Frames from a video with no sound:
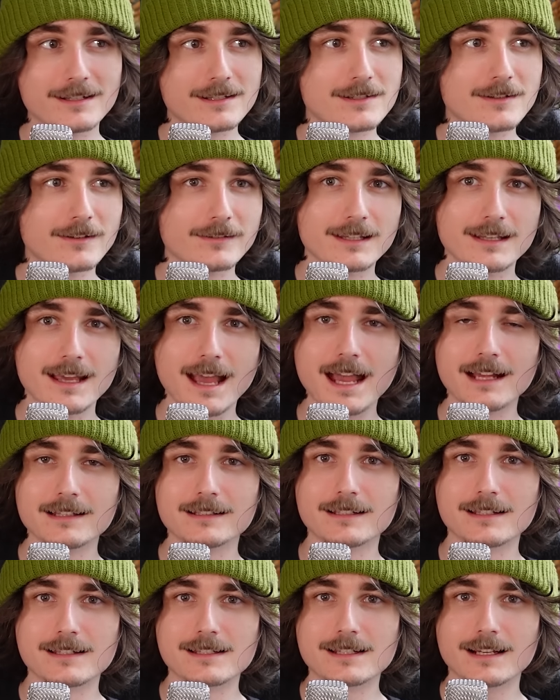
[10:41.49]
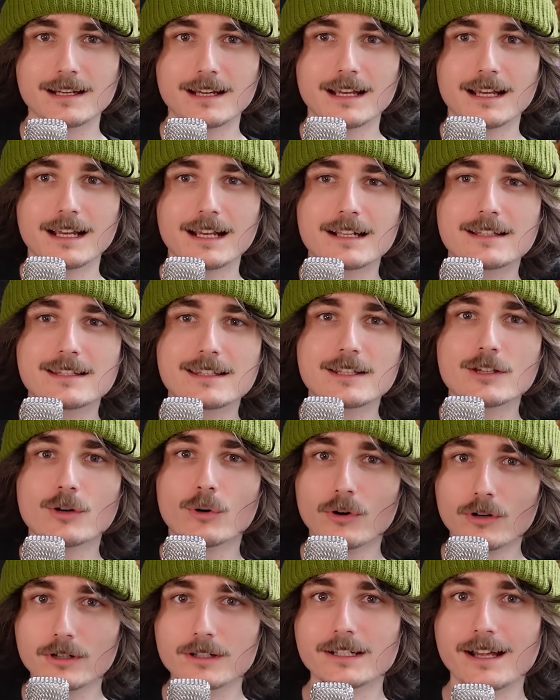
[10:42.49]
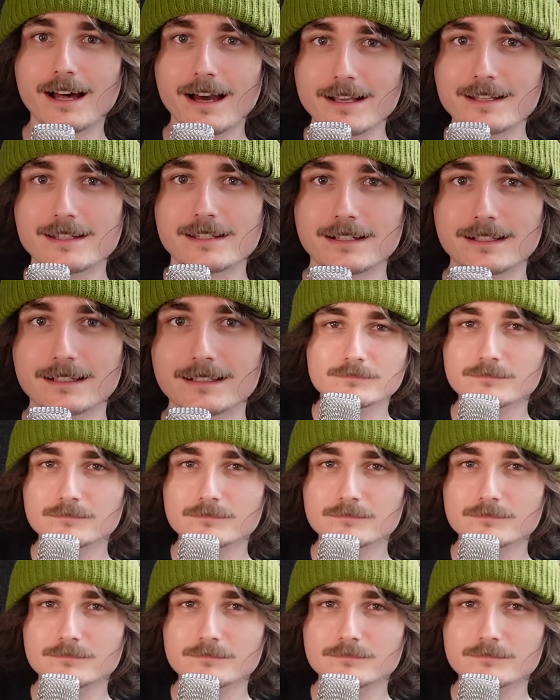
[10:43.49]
it's not the actors, it's the organizer.